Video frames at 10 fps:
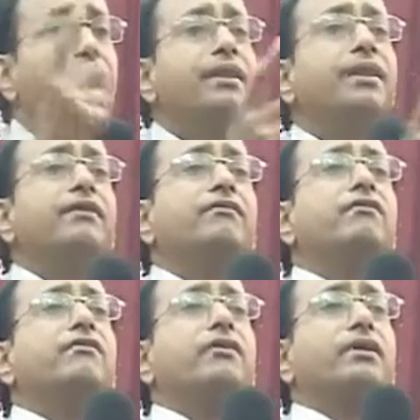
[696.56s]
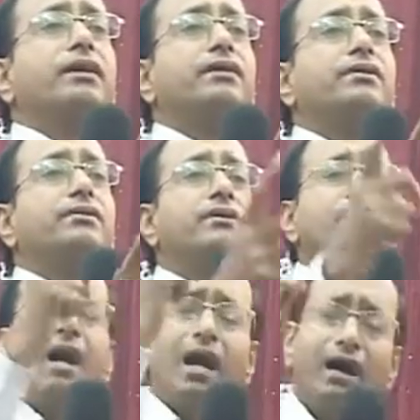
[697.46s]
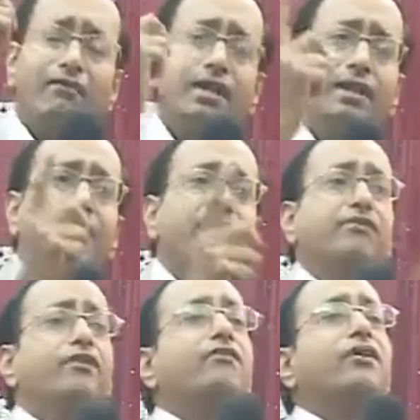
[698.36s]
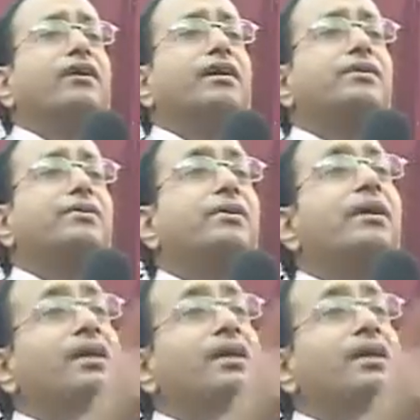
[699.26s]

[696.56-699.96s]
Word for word: will never forget you. I will never forget you.